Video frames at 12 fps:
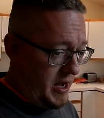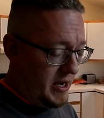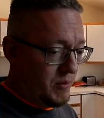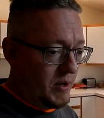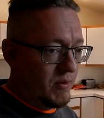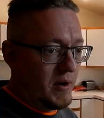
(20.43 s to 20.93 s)

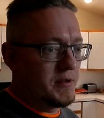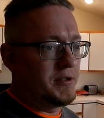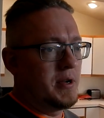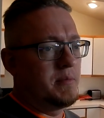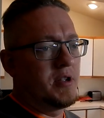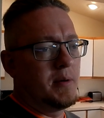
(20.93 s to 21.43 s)
Anyway, around the
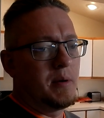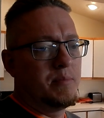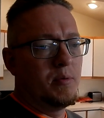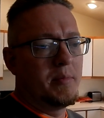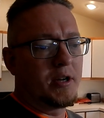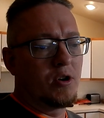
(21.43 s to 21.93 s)
same time I
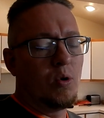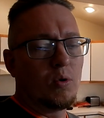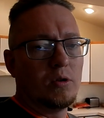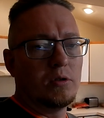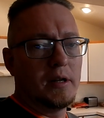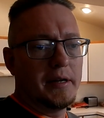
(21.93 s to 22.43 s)
put my
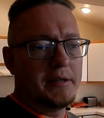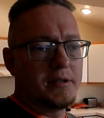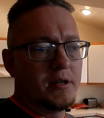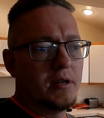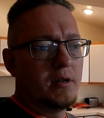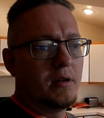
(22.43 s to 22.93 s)
coral
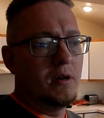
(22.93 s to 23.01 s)
light